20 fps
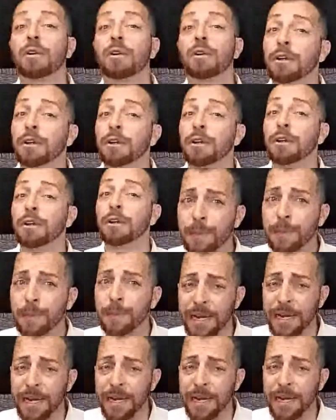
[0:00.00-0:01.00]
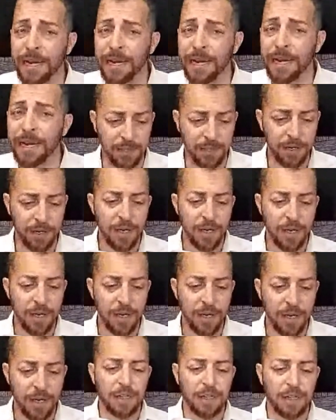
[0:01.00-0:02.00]
for a little perspective on this.
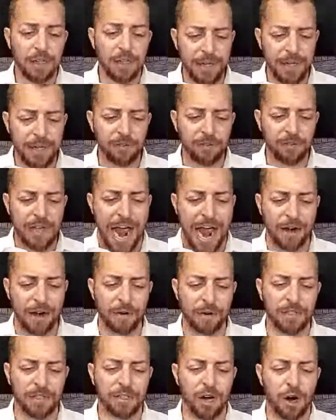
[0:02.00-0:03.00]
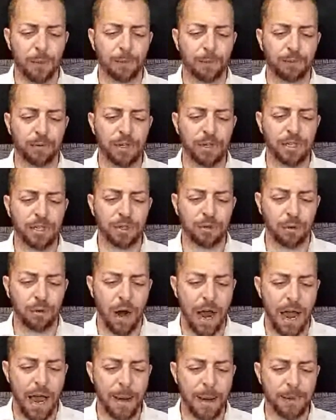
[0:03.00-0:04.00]
The limits of tyrants are
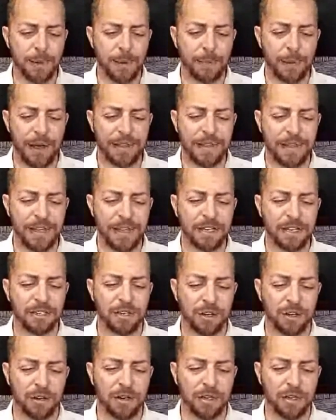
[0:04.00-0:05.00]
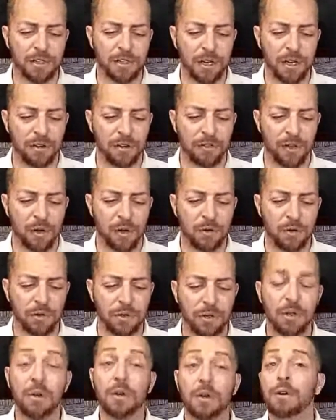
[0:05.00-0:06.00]
prescribed by the endurance of
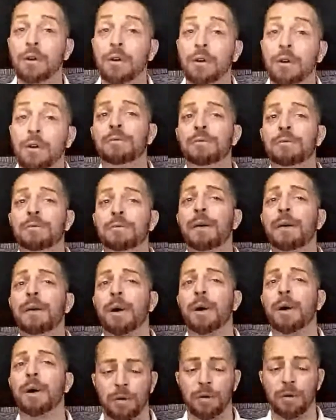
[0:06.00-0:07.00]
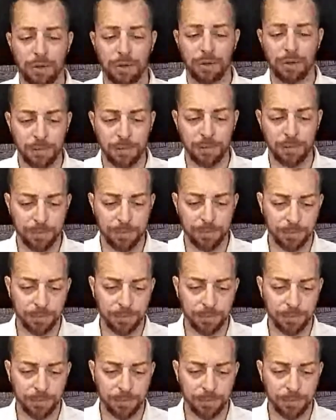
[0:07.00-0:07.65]
those whom they oppose.